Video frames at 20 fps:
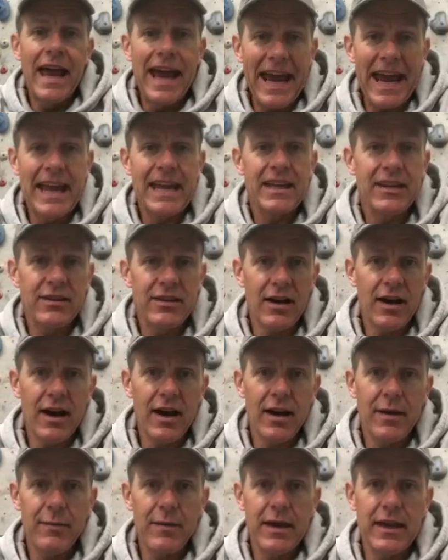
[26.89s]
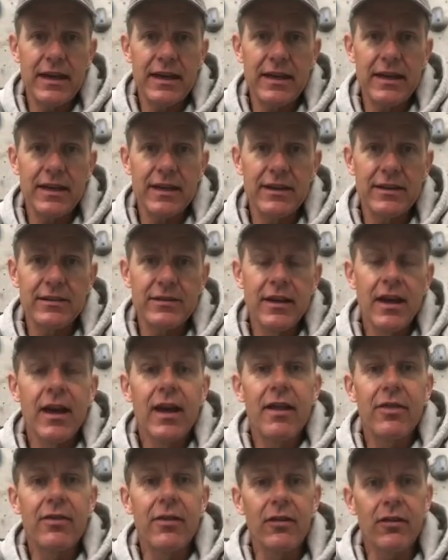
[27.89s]
anytime, is
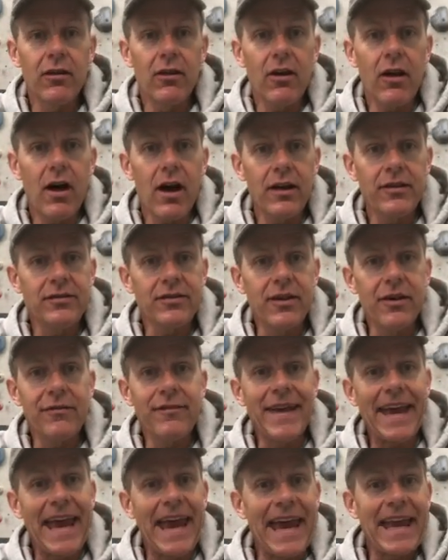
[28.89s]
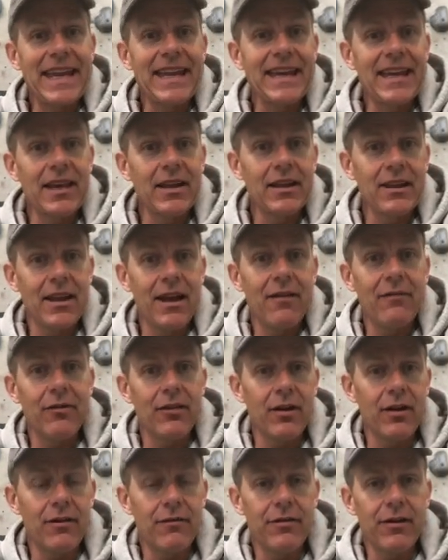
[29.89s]
the loss of any
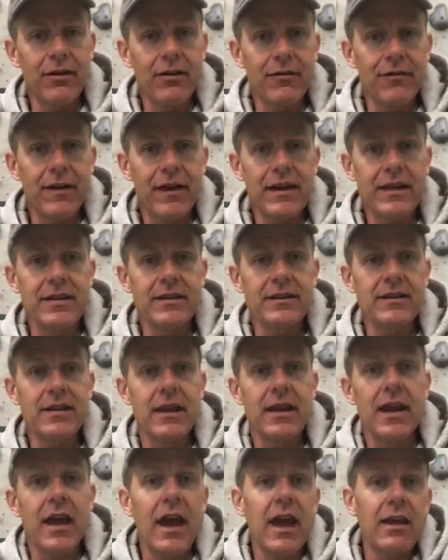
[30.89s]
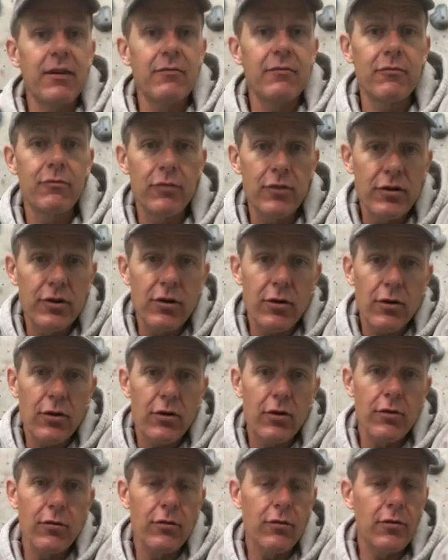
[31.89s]
level of their fitness. And I'll
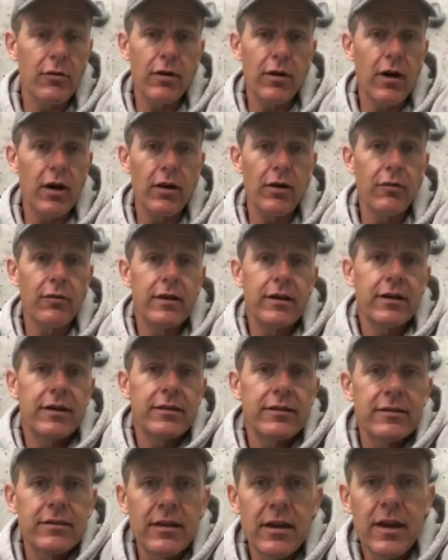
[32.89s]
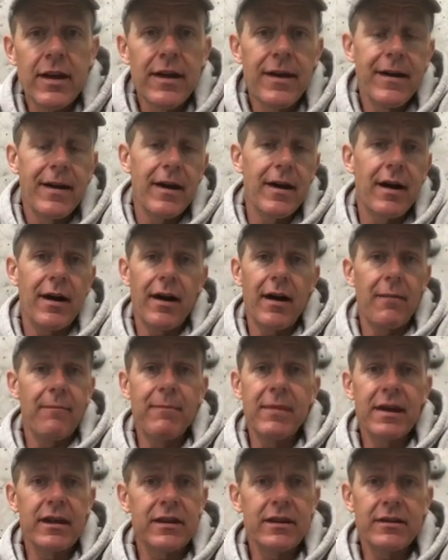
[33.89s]
go into this a
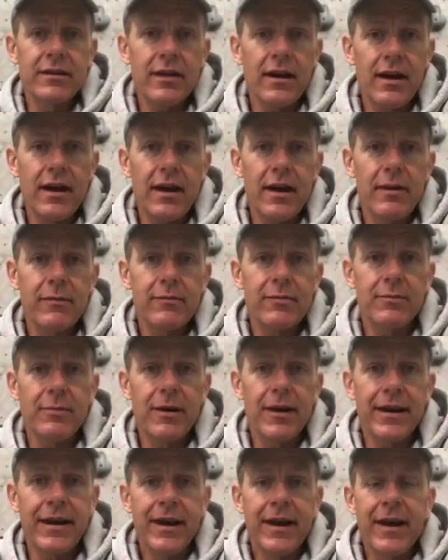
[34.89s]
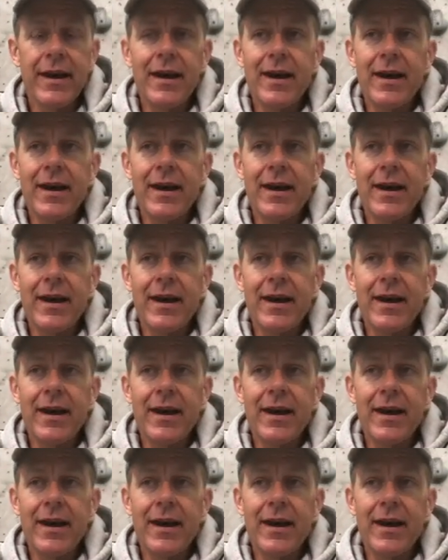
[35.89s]
million times, but